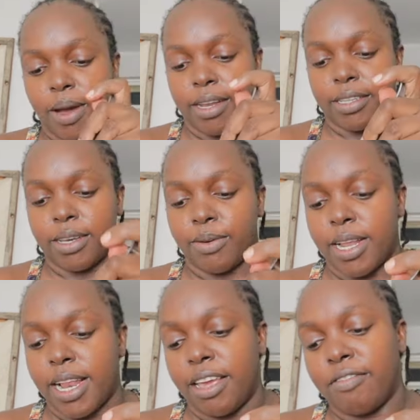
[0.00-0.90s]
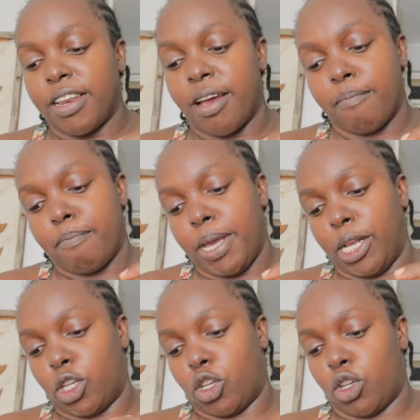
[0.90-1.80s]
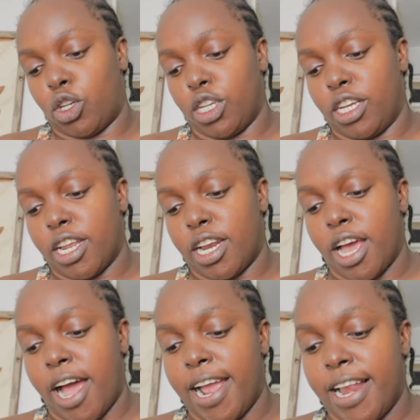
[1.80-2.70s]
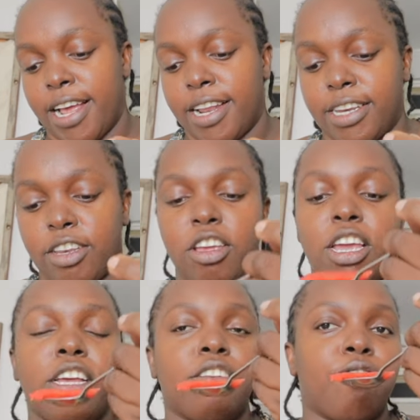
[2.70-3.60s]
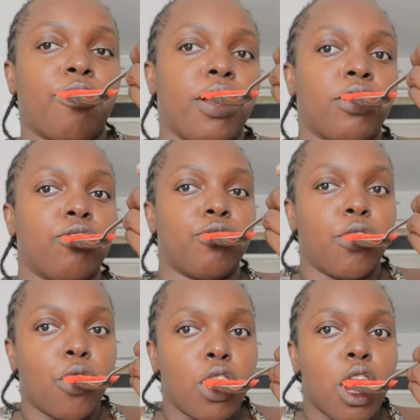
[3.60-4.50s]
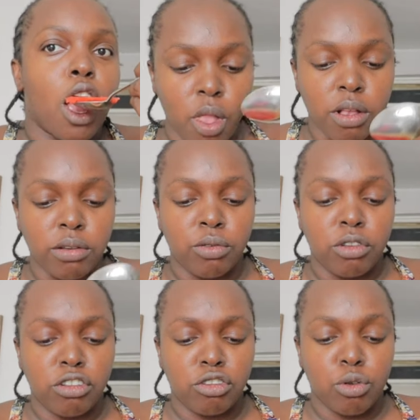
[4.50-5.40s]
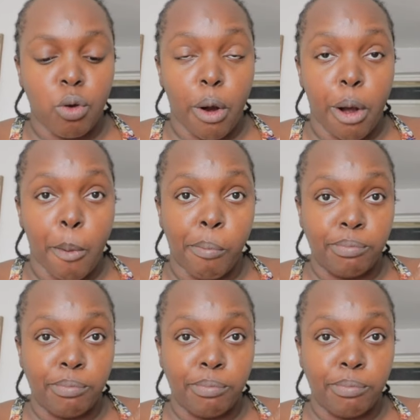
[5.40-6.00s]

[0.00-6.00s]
I want to live in a beach, in an island, eat fresh food, this is good